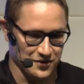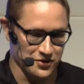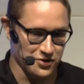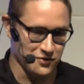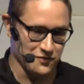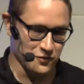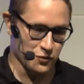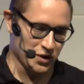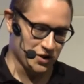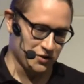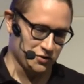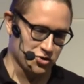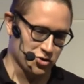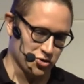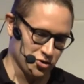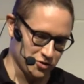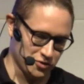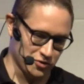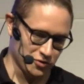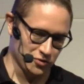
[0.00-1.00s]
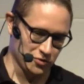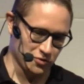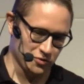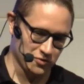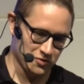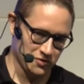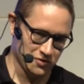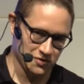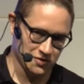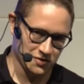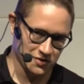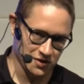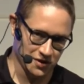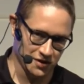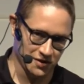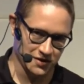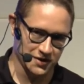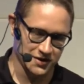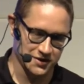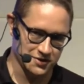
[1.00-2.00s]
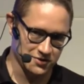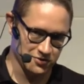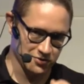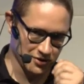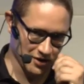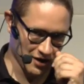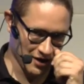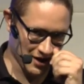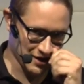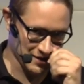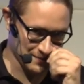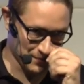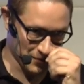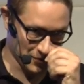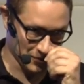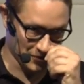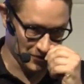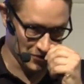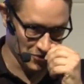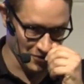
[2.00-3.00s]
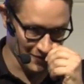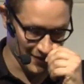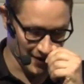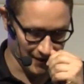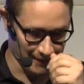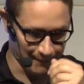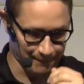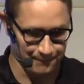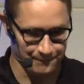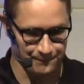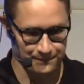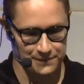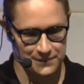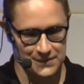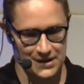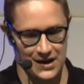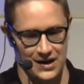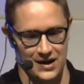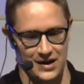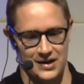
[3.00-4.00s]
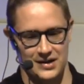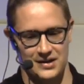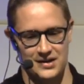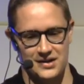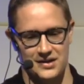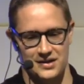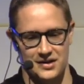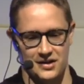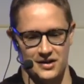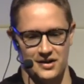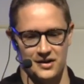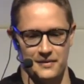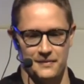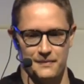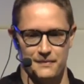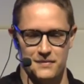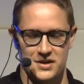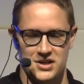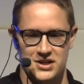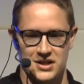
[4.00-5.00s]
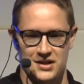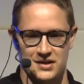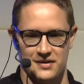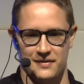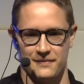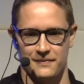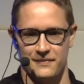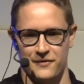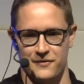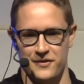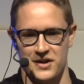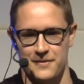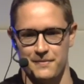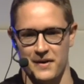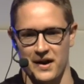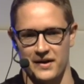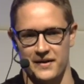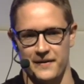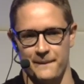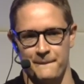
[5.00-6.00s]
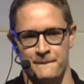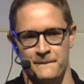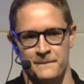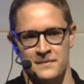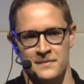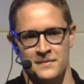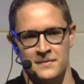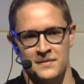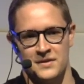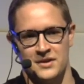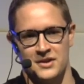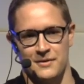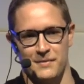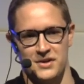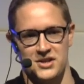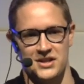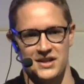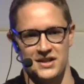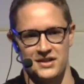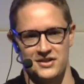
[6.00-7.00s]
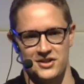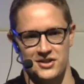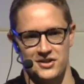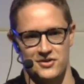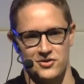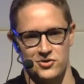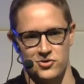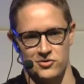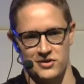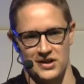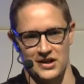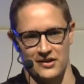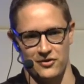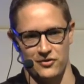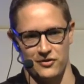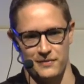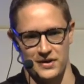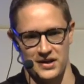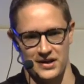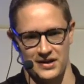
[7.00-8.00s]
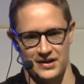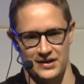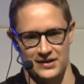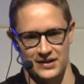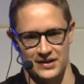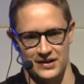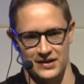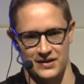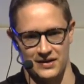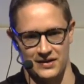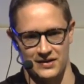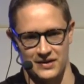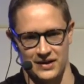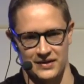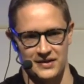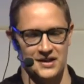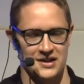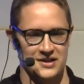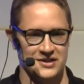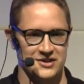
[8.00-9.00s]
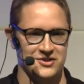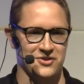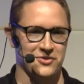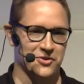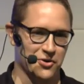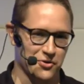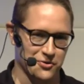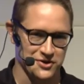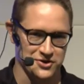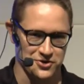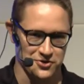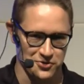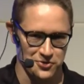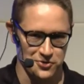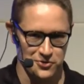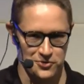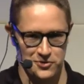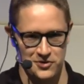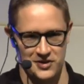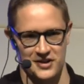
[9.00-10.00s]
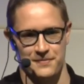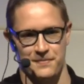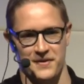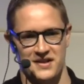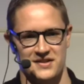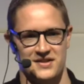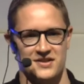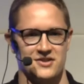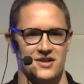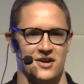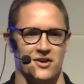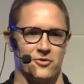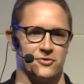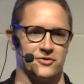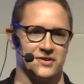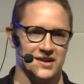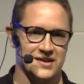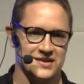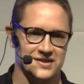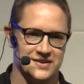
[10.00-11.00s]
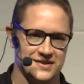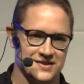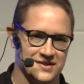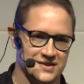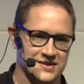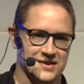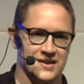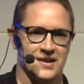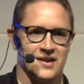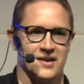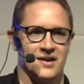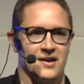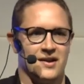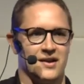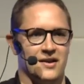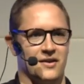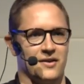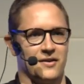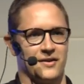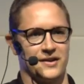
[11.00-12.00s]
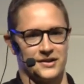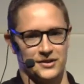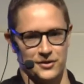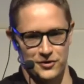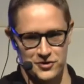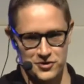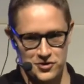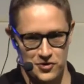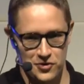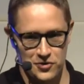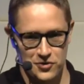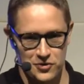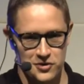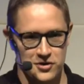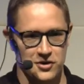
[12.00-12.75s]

what you should do is utilize both human and machine feedback. The machines should tell you immediately that yes, your code is good, it passes our tests, it looks good.